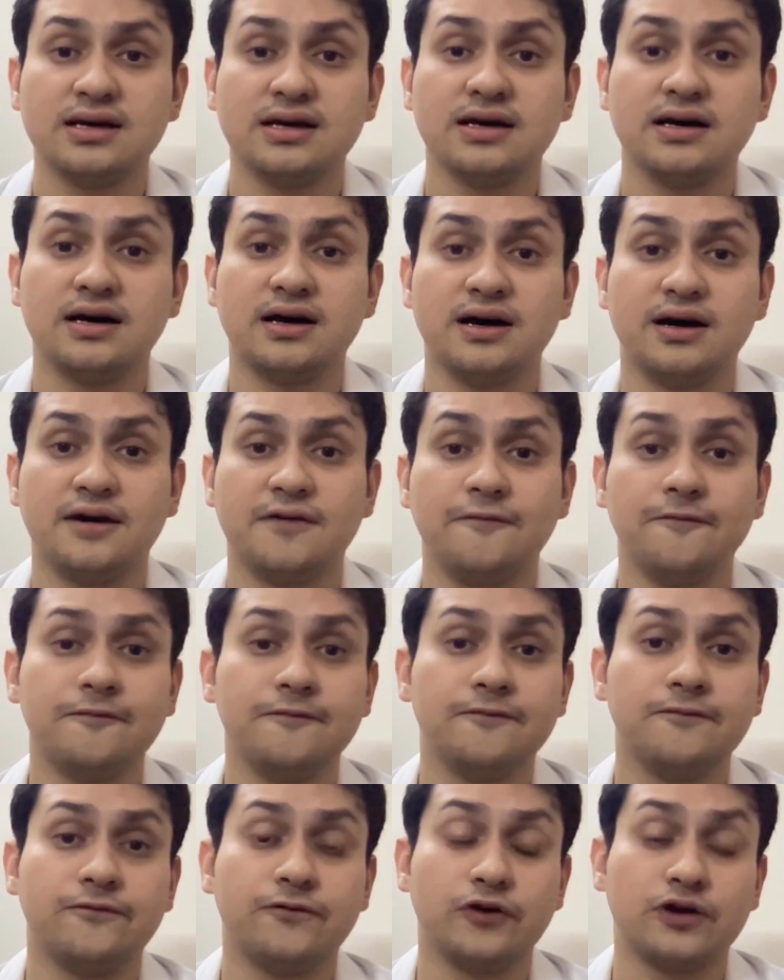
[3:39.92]

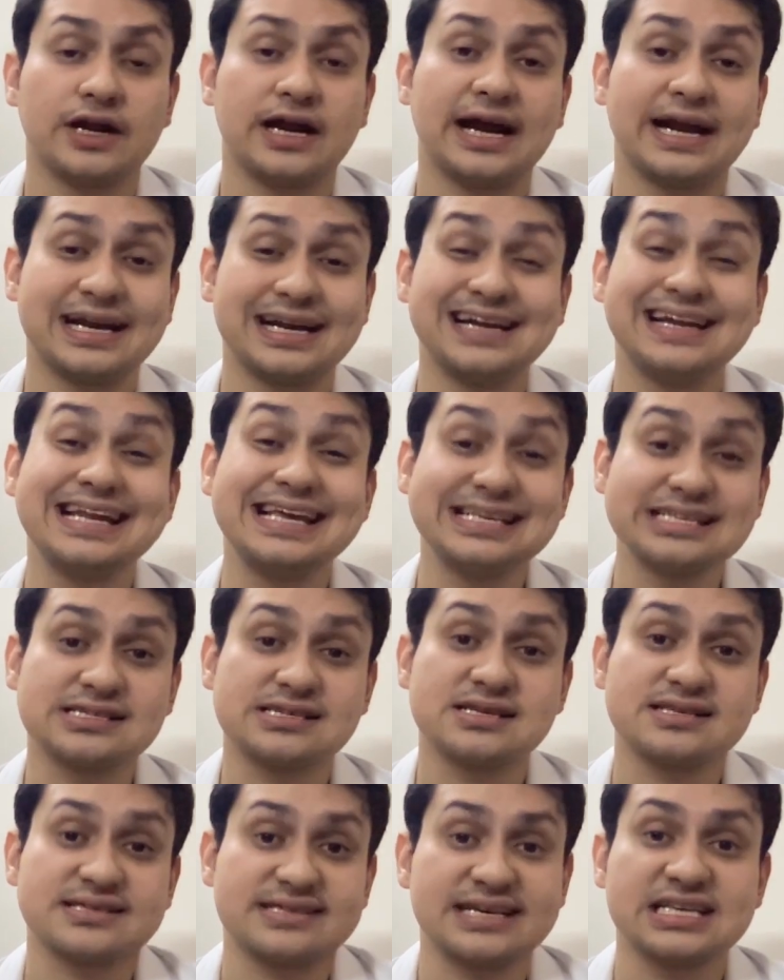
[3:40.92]
for at
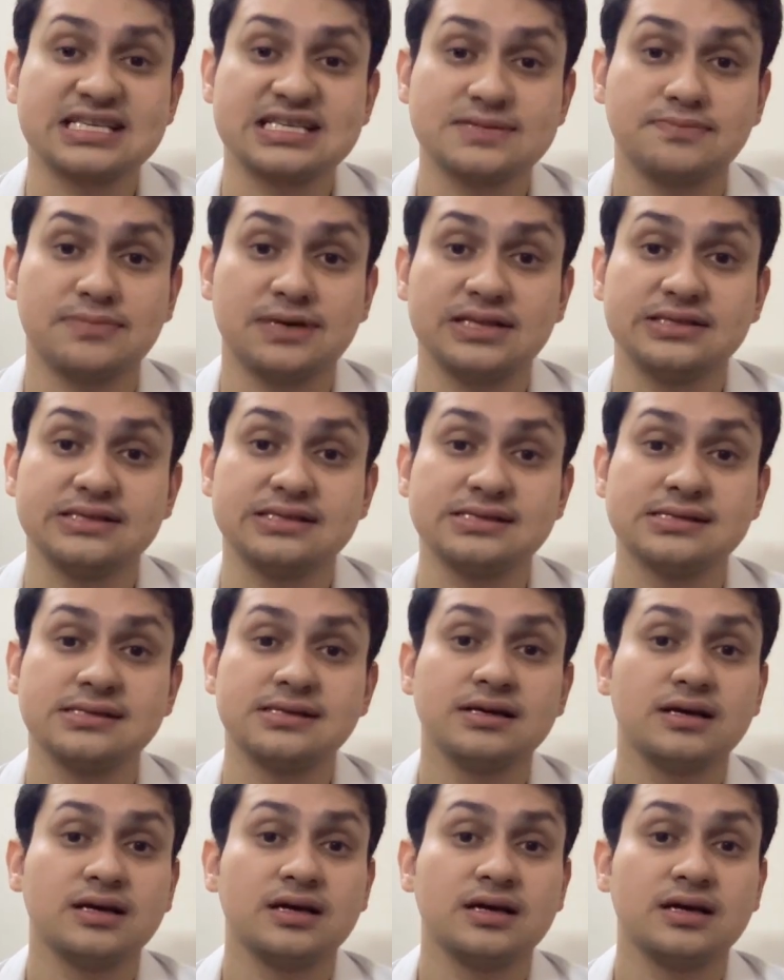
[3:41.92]
least 6 months